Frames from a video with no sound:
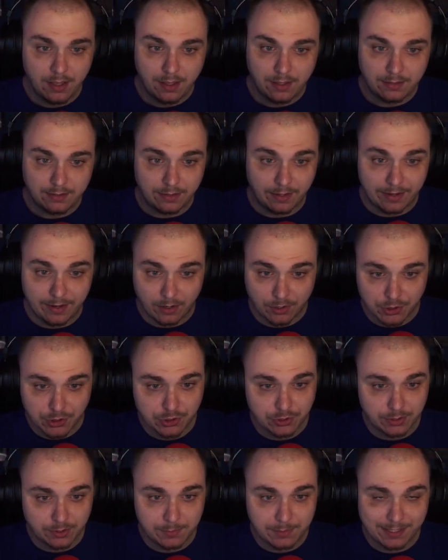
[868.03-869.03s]
They are
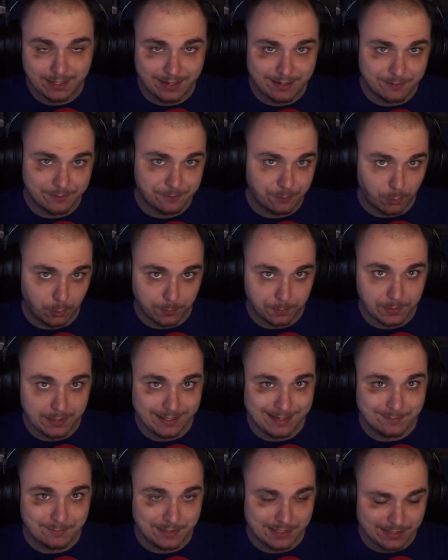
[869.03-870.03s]
streaming again at 4
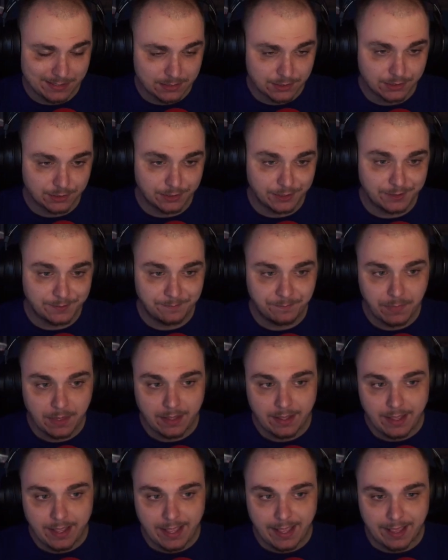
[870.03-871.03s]
p.m. Eastern.
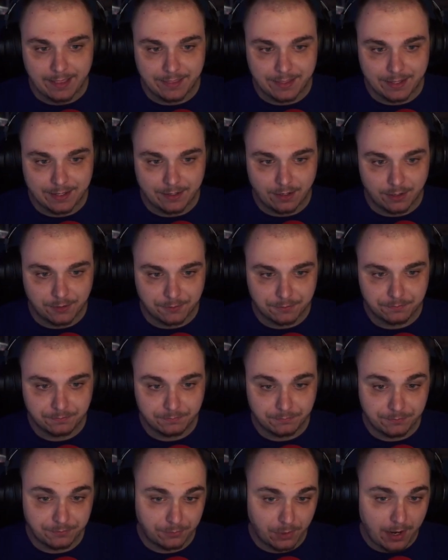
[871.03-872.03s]
And then on
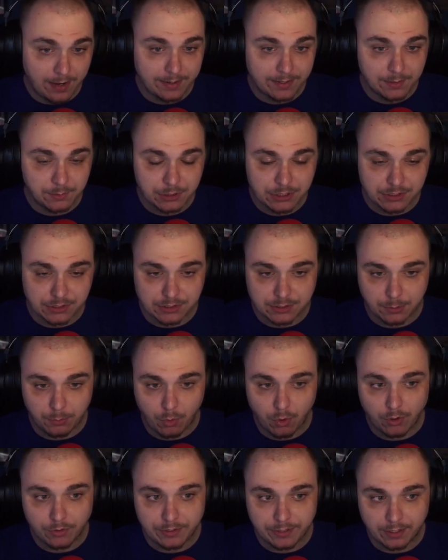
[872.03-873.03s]
Friday, which is tomorrow,
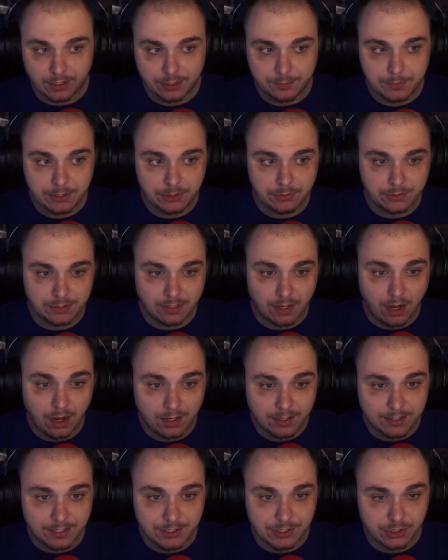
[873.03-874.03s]
they're going to be doing the
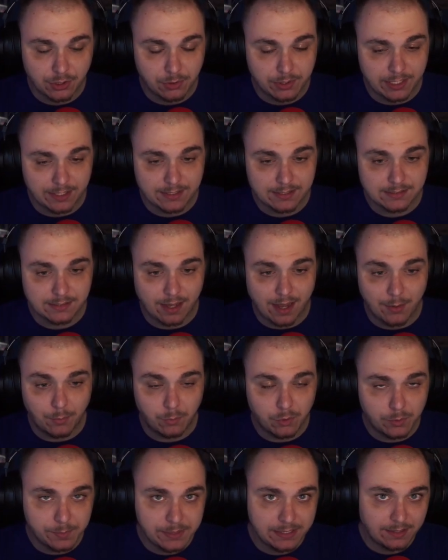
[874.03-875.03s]
Hawkeye Showcase. I will
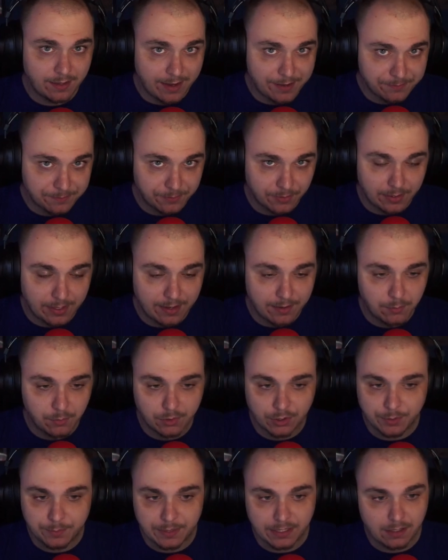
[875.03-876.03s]
be live for that. We're going to
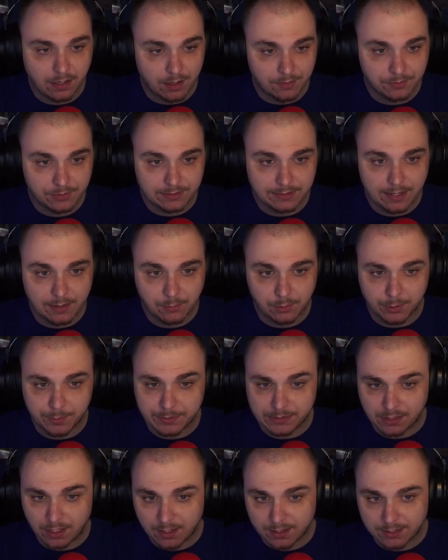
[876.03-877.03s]
be covering that. We're going to be
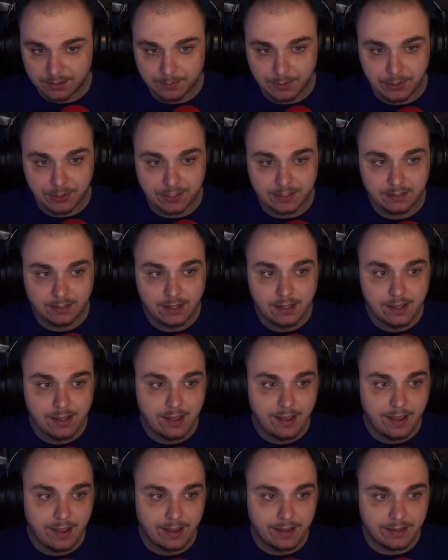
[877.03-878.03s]
talking about it.
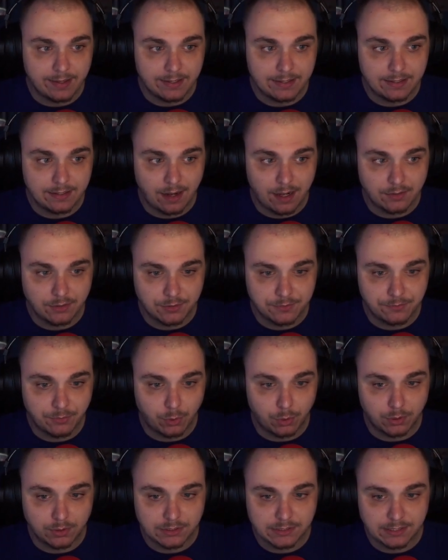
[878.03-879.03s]
And I look
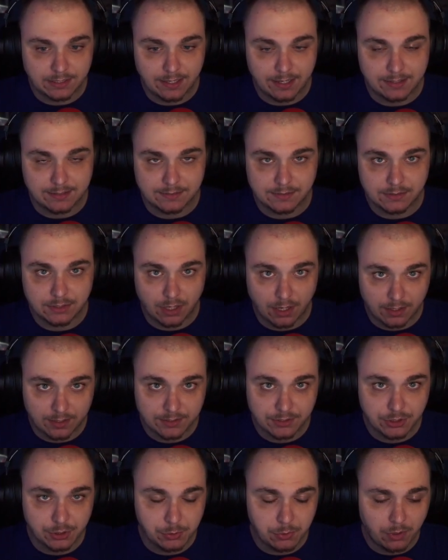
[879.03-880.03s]
forward to kind of talking
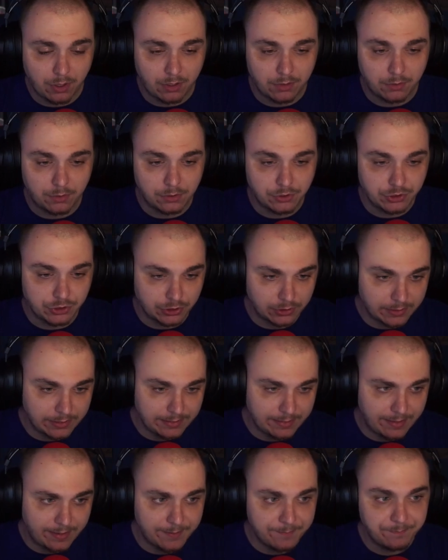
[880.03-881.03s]
to you all during
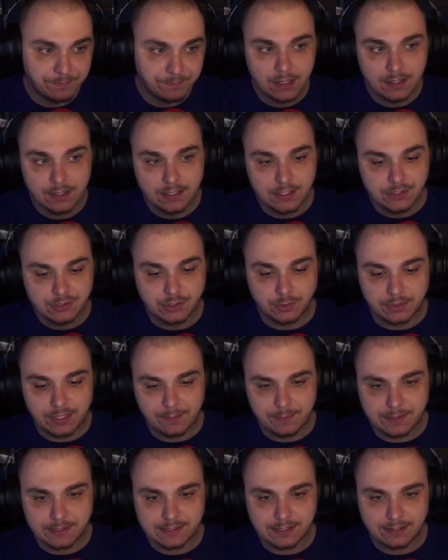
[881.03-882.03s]
that. So with that
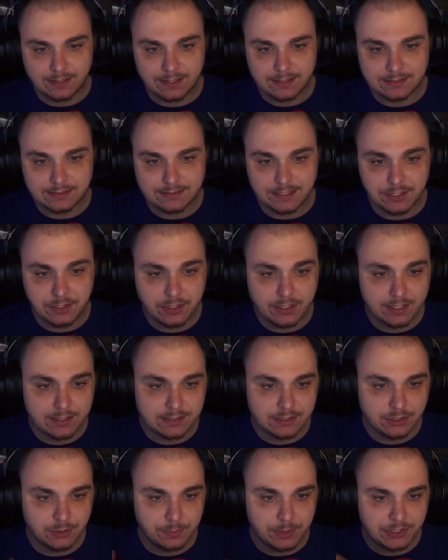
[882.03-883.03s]
being said, guys, thank you guys
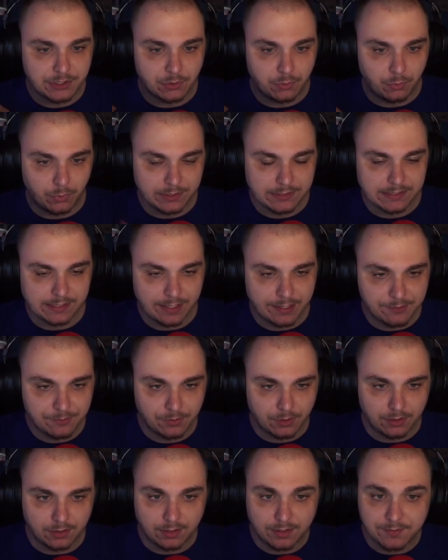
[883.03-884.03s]
so much once again for all
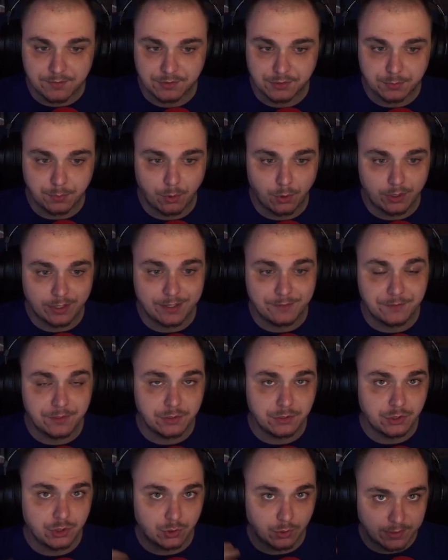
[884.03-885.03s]
the love and support. If you
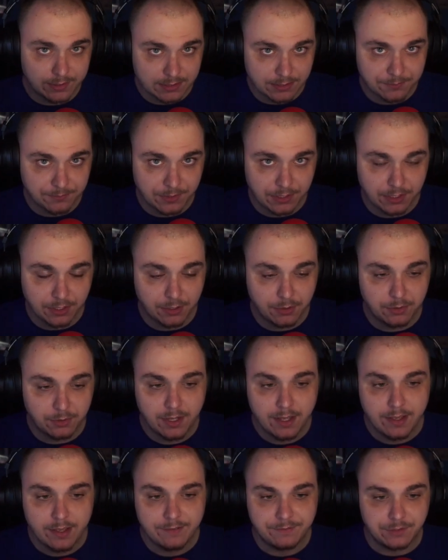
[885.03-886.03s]
enjoyed this video,
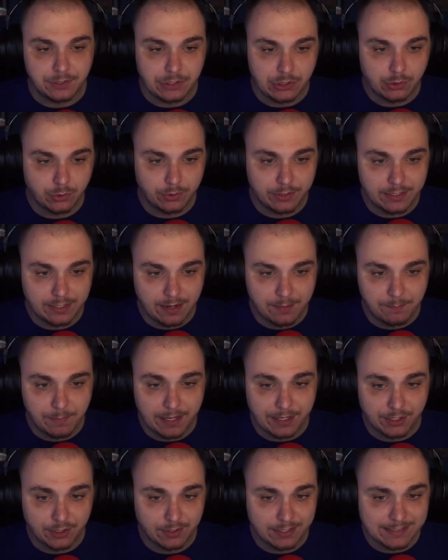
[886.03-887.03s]
if you enjoyed my
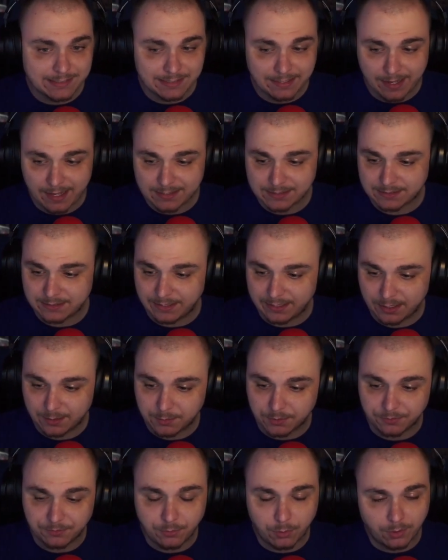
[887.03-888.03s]
crazy ass staying up to
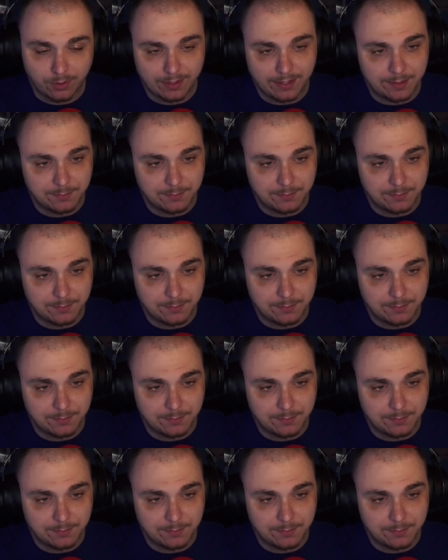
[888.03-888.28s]
4 a.m.